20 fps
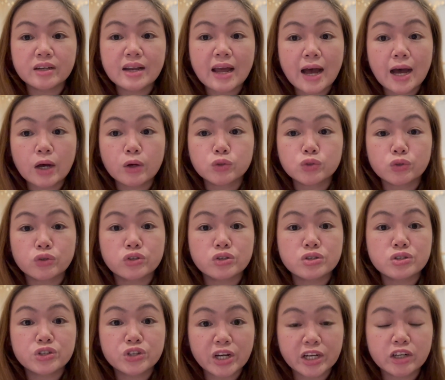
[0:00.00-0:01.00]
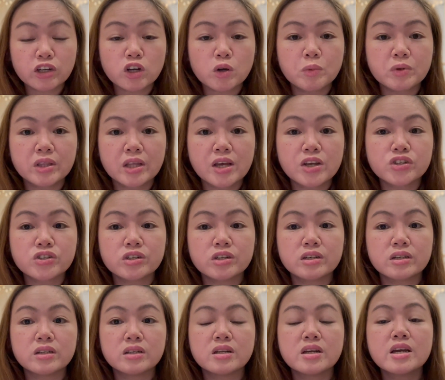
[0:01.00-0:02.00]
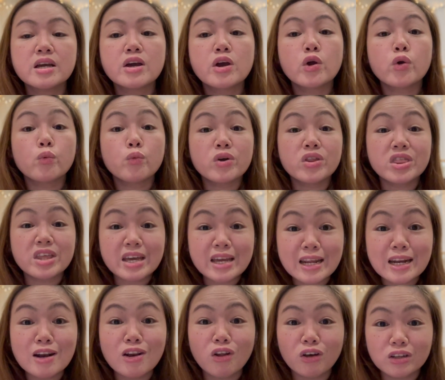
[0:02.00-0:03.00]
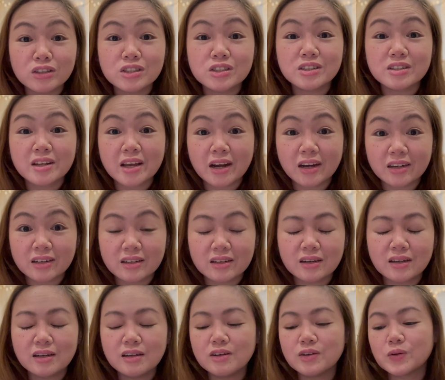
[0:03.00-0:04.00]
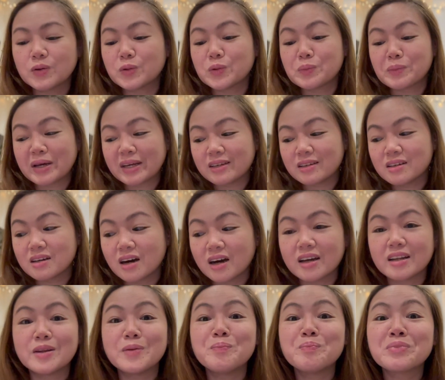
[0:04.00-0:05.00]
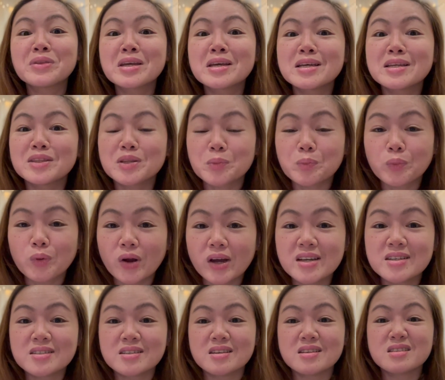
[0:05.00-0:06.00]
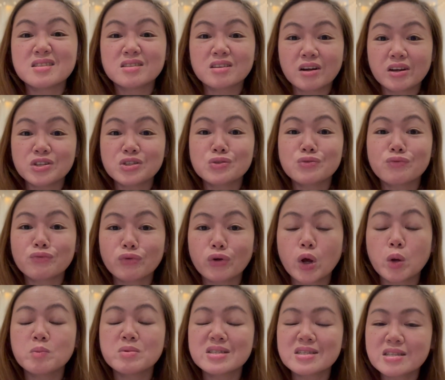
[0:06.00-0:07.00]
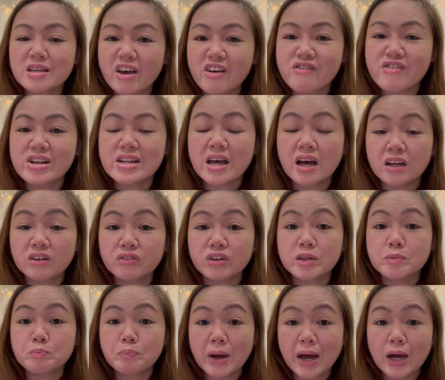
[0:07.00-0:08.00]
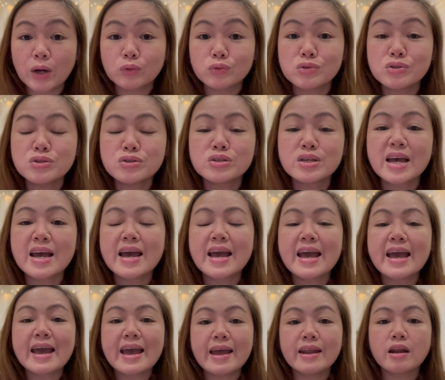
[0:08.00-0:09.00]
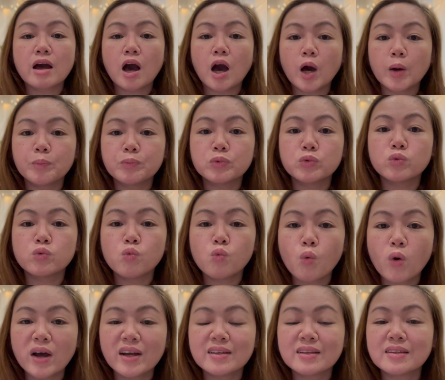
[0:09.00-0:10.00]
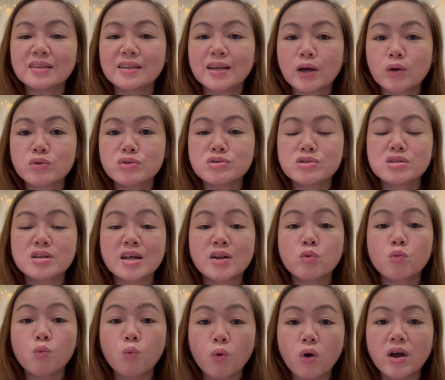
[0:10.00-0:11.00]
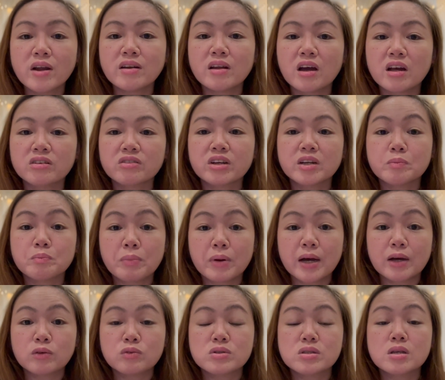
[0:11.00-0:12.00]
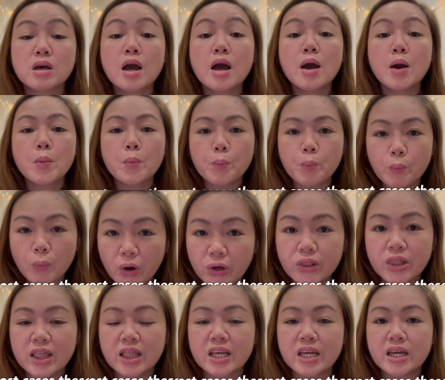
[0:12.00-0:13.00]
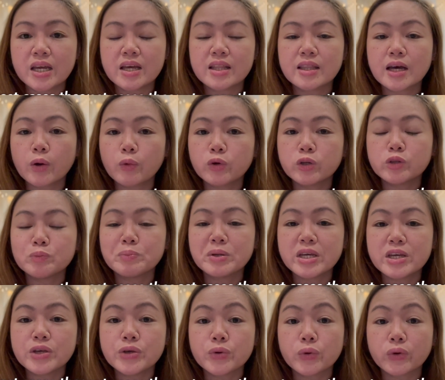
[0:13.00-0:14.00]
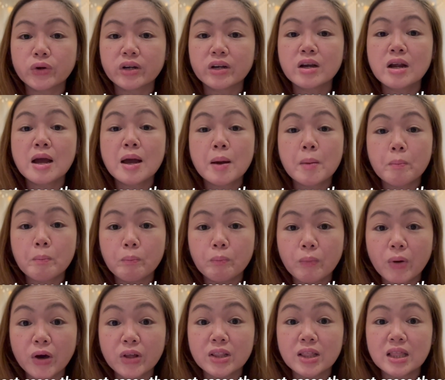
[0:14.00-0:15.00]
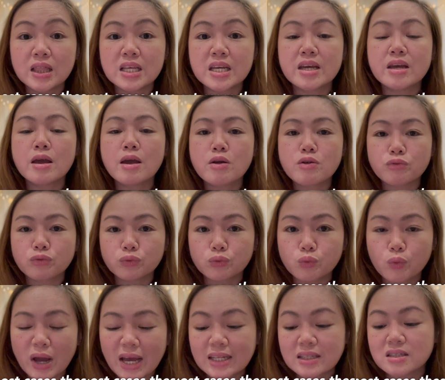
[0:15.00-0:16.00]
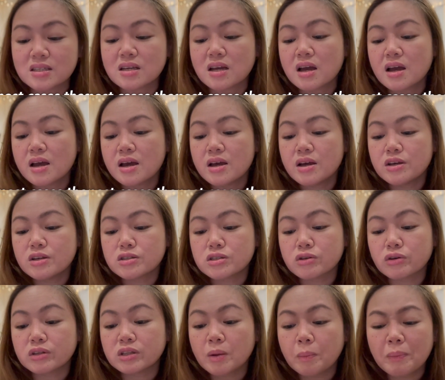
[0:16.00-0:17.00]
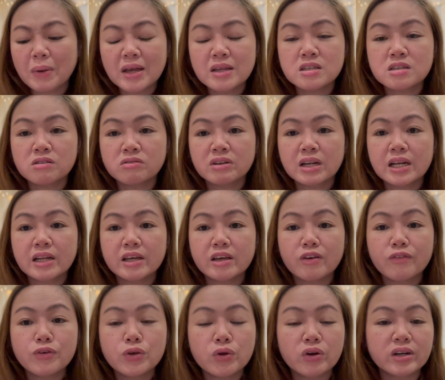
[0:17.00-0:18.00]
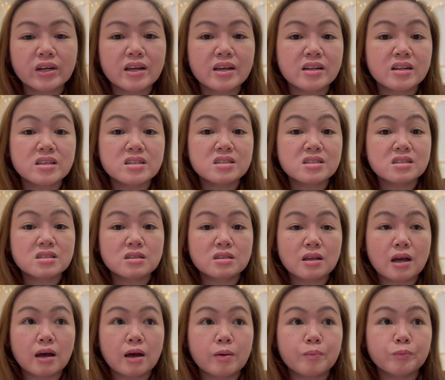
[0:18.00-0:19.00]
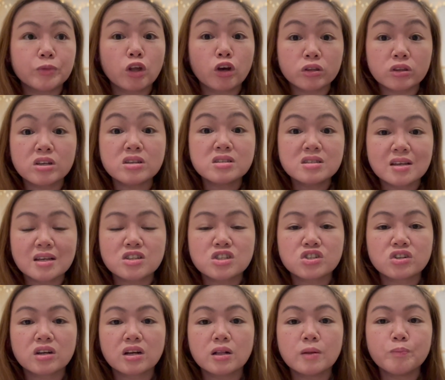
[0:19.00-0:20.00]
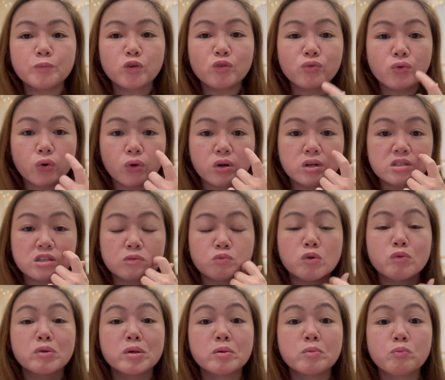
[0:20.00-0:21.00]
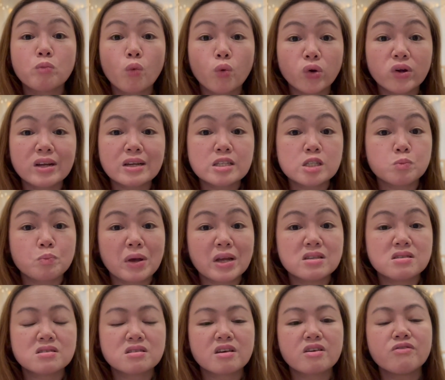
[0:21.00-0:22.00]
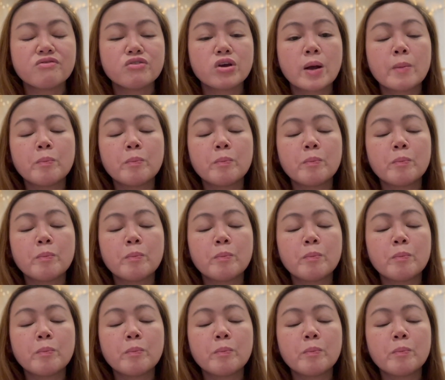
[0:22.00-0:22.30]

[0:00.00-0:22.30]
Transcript: house or shared accommodation within London area, oh my god, the prices starts from £700 and up to £1,100 monthly. That will be your monthly rent. So it depends really. If you are in this London Central, of course it will be more expensive.